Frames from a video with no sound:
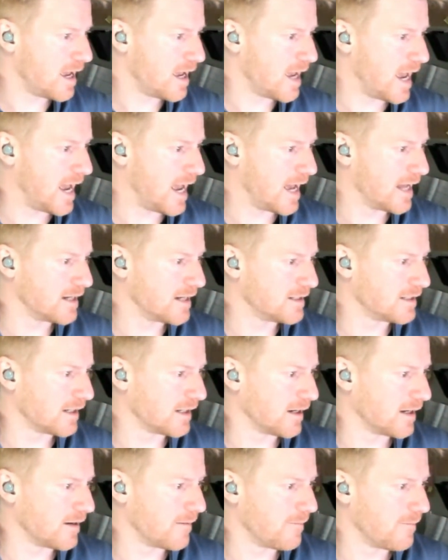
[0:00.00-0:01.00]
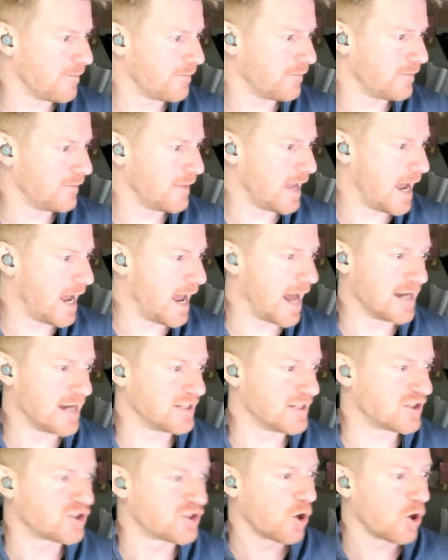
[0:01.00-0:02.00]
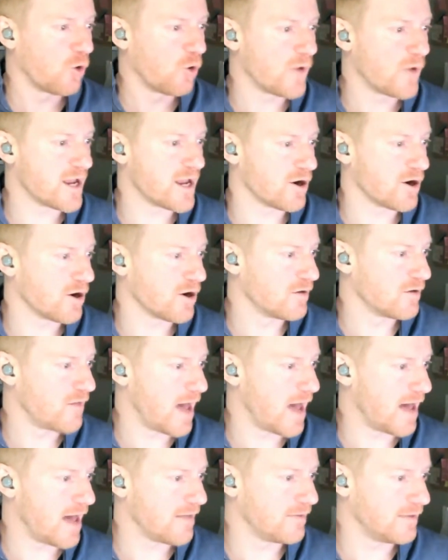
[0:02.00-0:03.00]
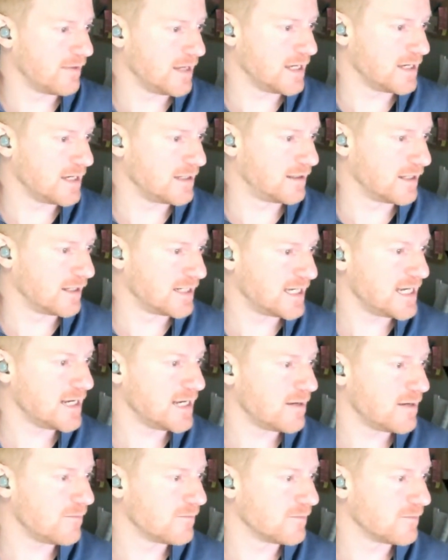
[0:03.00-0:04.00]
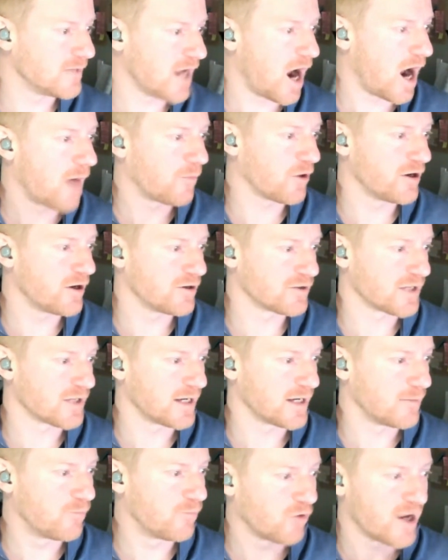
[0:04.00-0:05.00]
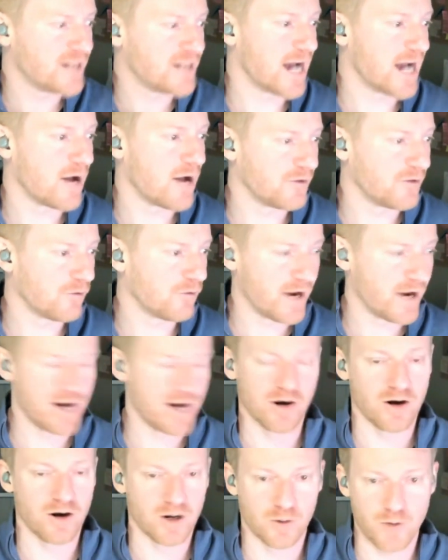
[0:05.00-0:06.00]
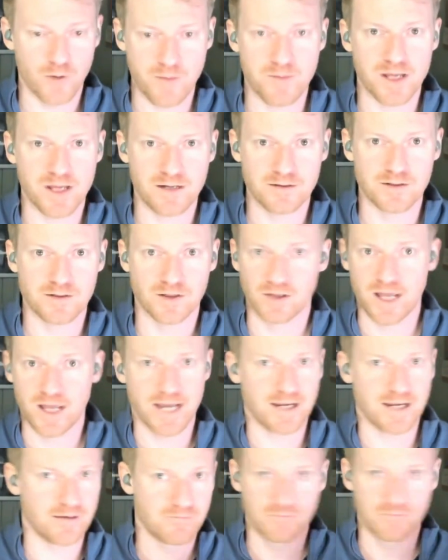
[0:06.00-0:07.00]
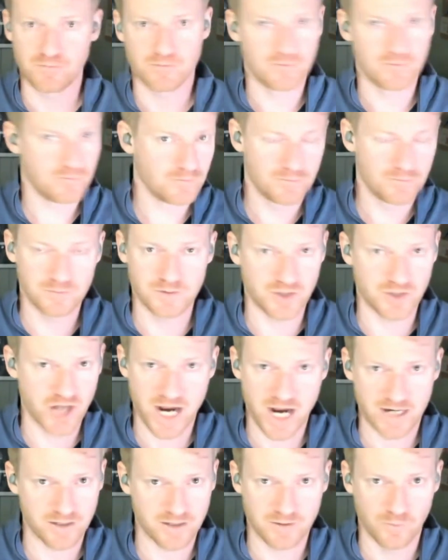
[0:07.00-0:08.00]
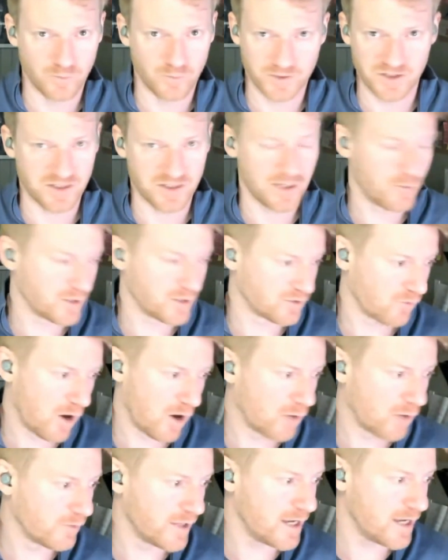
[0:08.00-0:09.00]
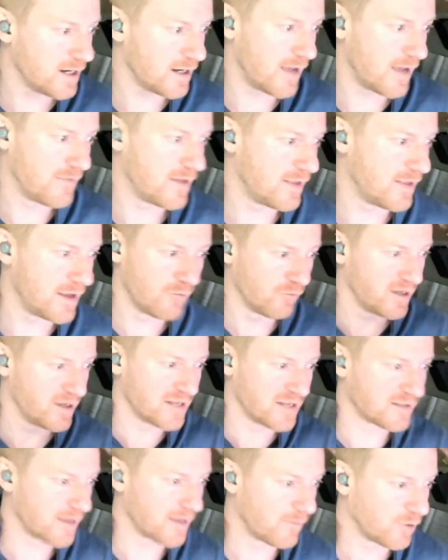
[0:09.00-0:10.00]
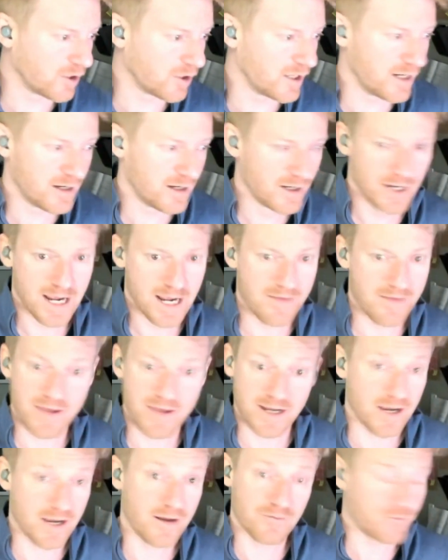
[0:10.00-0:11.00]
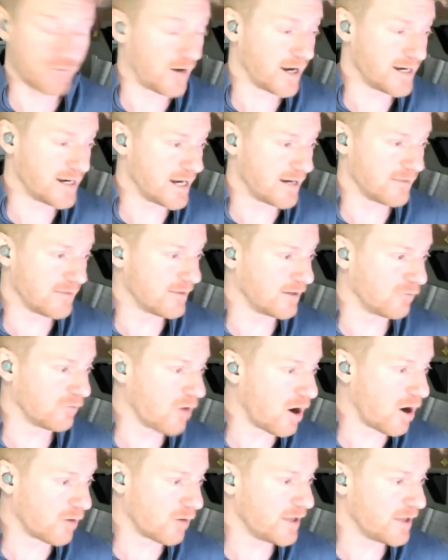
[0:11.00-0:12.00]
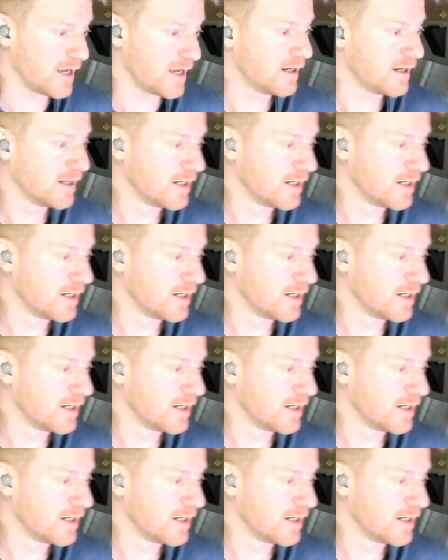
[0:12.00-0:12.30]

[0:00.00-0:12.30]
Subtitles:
and it's so weird that the operators like break down the radar equipment to like check to see what's wrong with it, and then they reassemble it and they can't find anything wrong with it.